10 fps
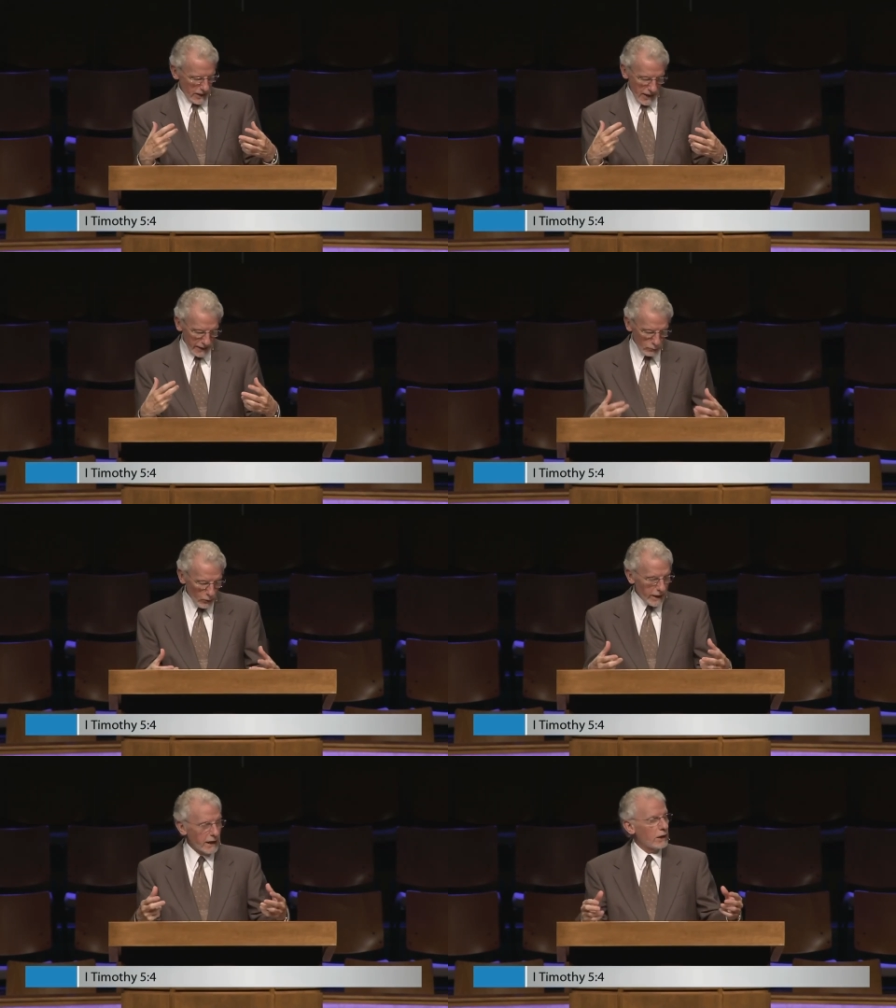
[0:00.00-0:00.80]
that
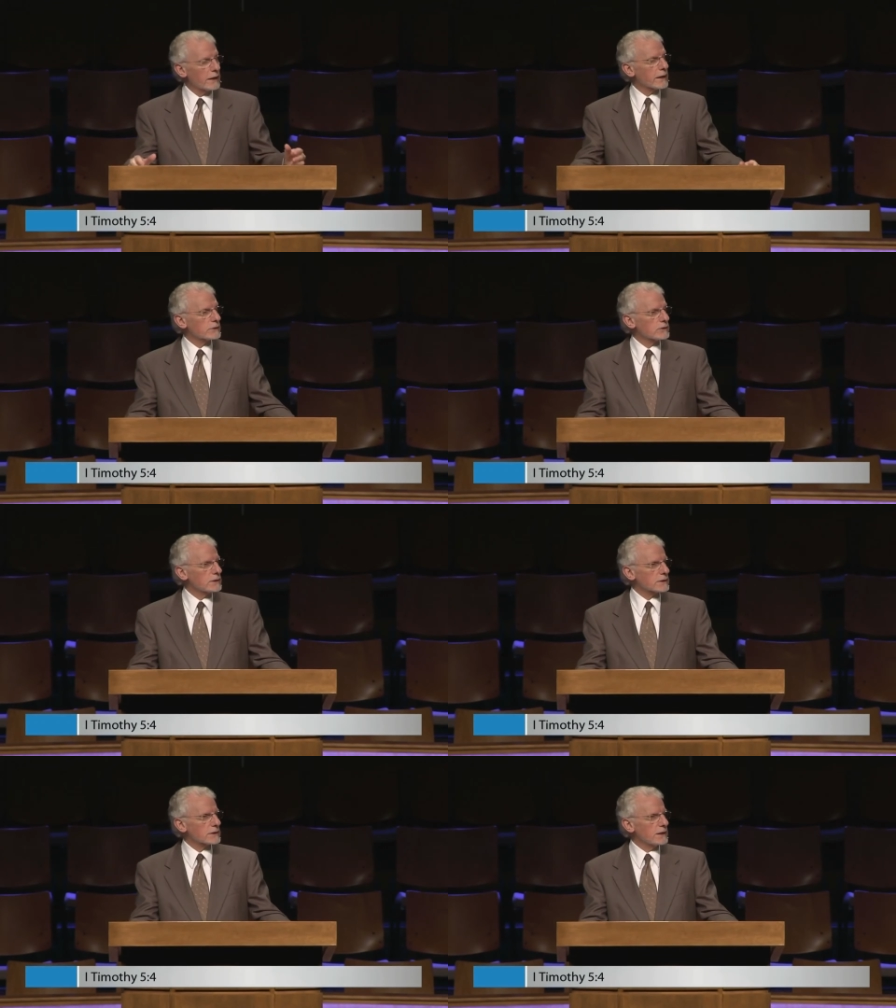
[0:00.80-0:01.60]
weigh on us in
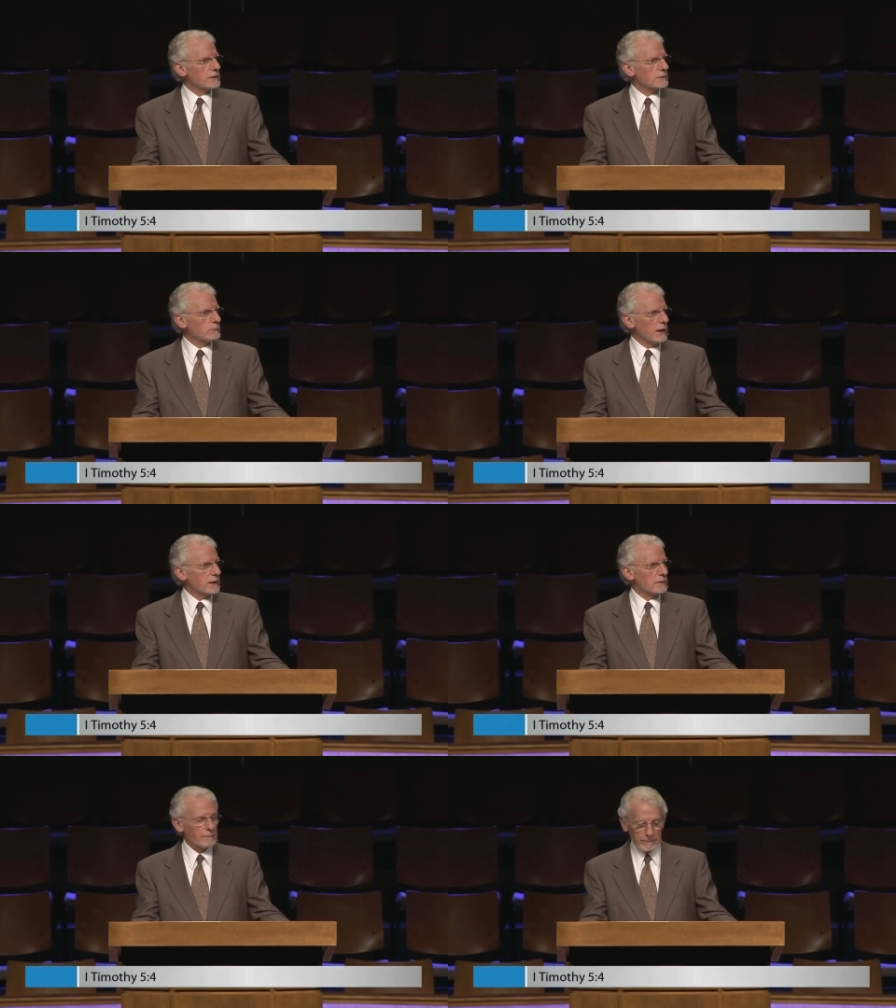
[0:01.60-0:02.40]
a sense,
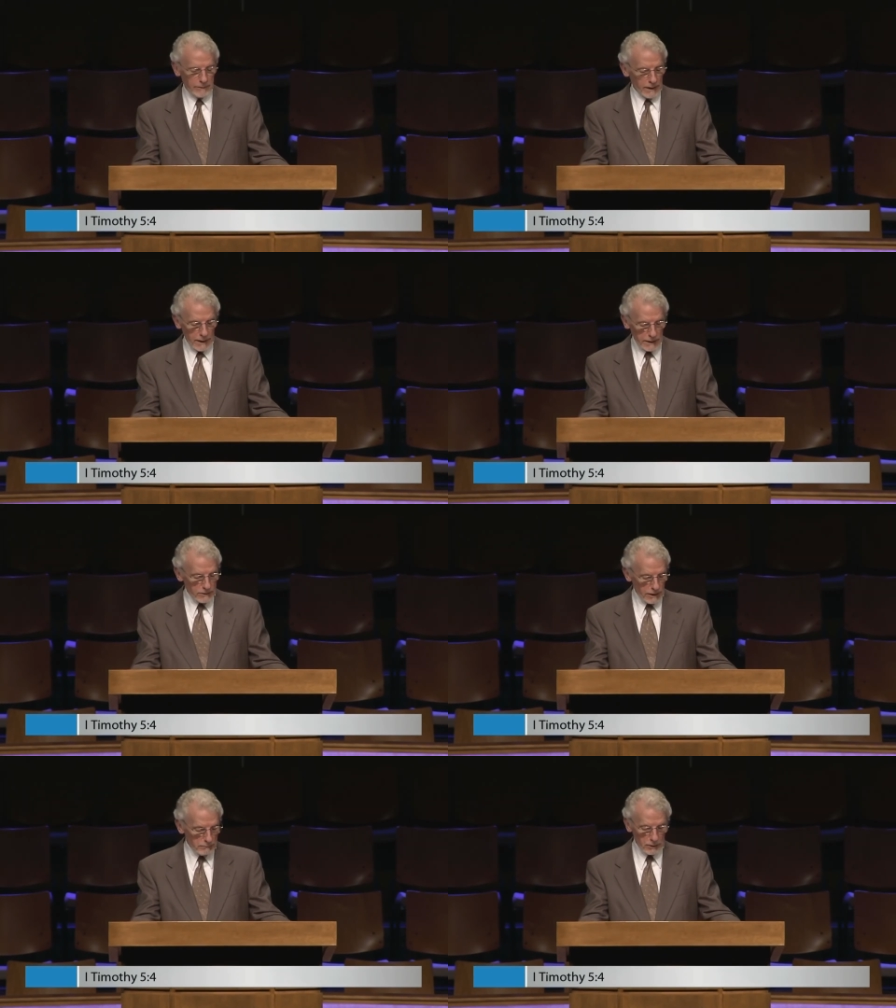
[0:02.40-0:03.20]
but it's
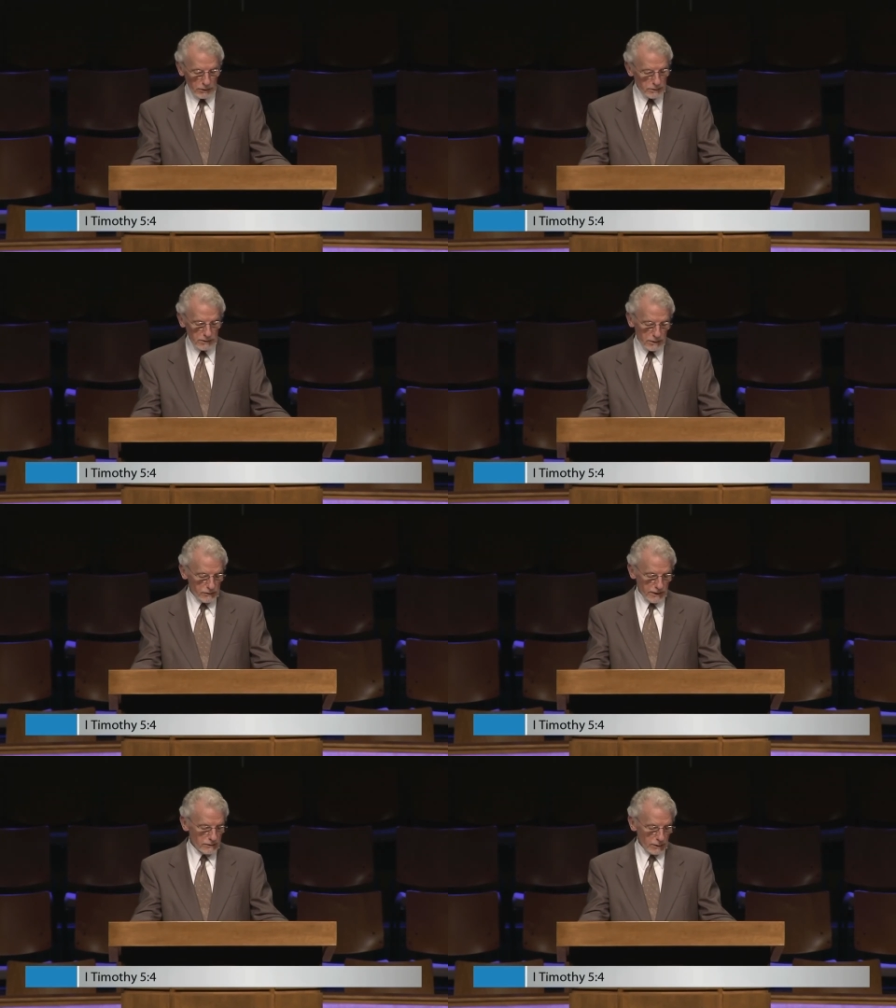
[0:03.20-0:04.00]
not a burden in the
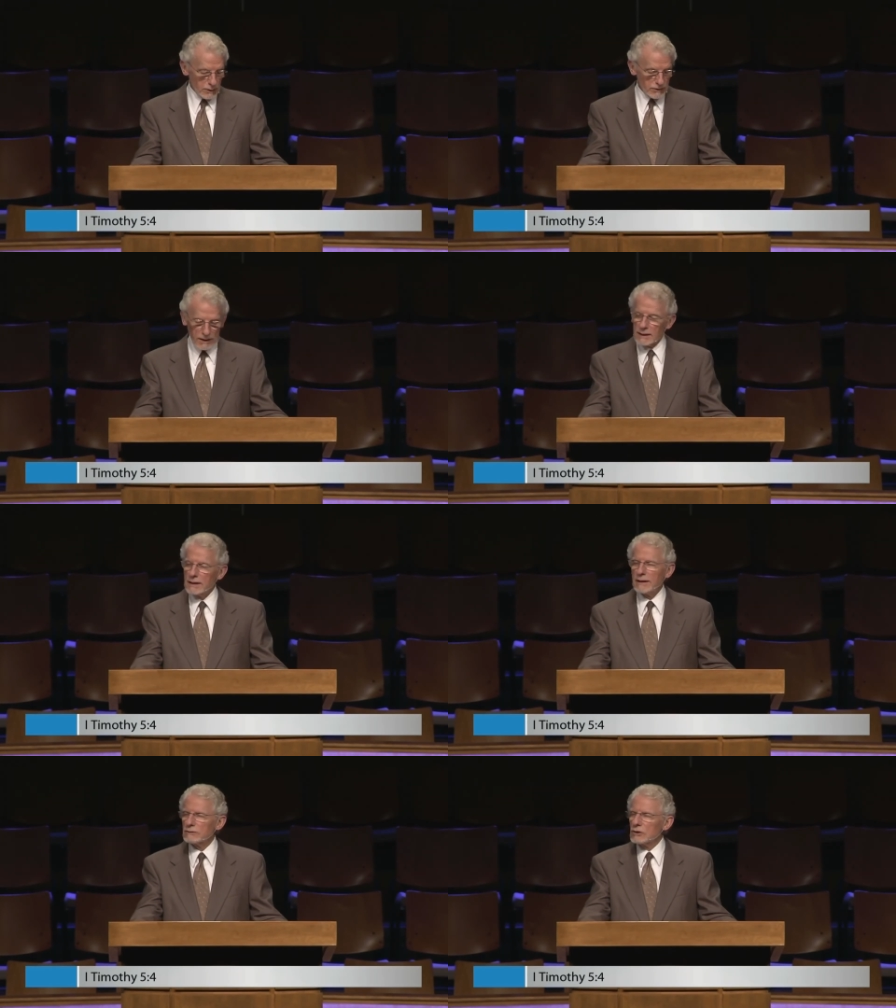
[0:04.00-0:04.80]
sense I wish I
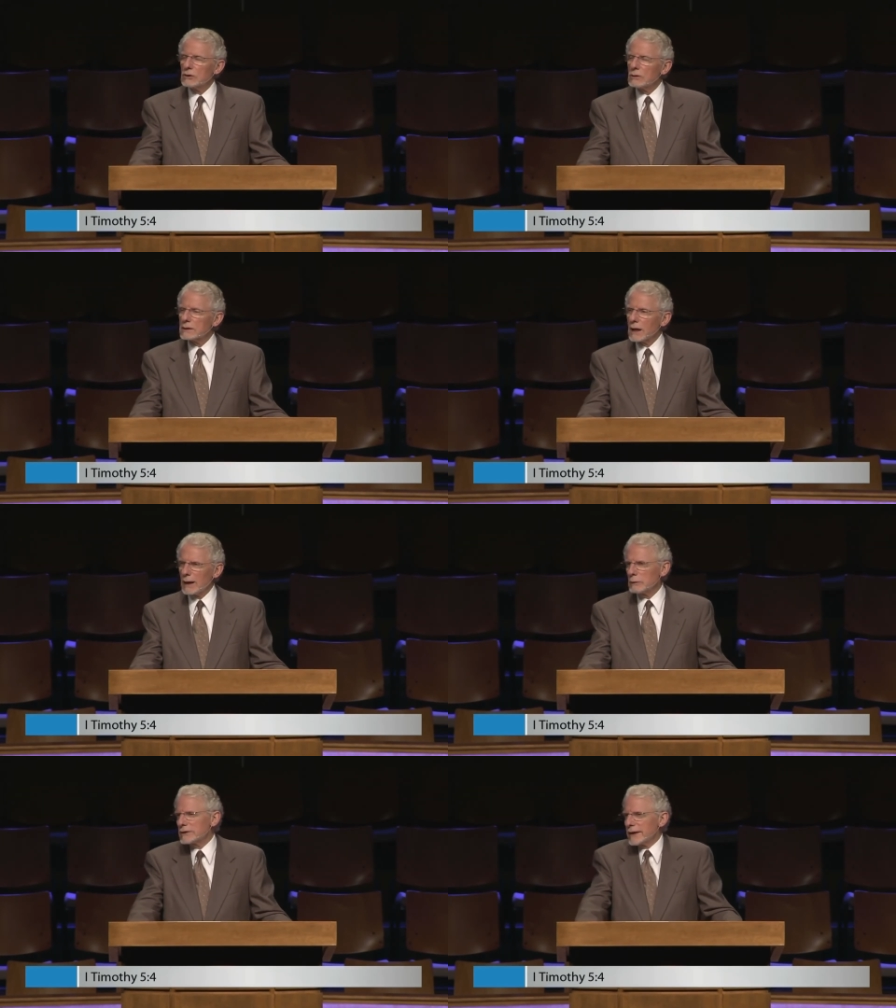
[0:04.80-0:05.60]
didn't have to do it.
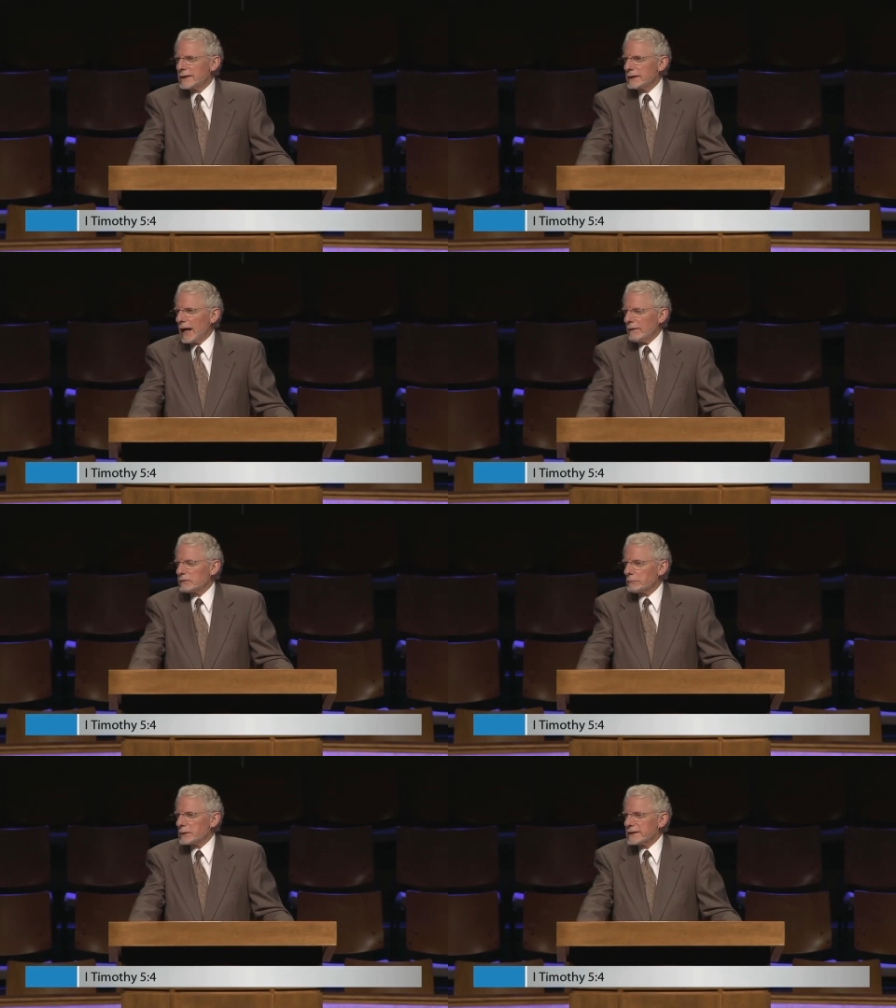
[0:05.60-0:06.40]
I wish I didn't have
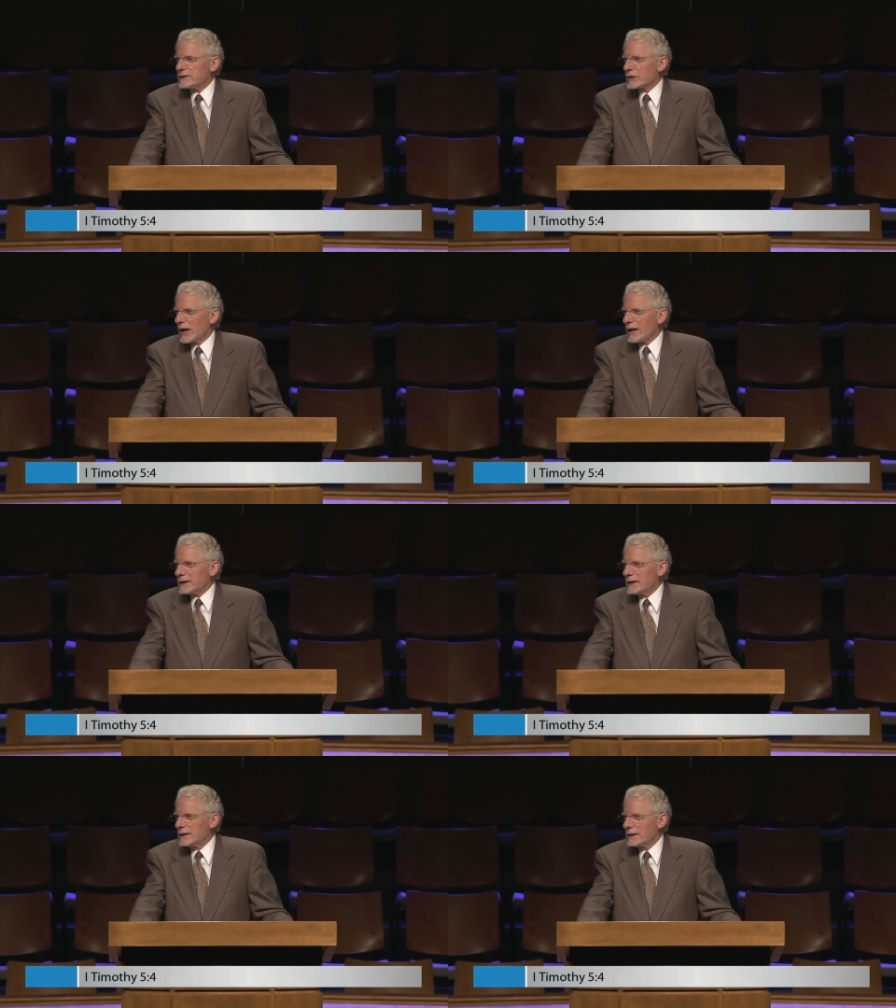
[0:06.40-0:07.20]
to please God.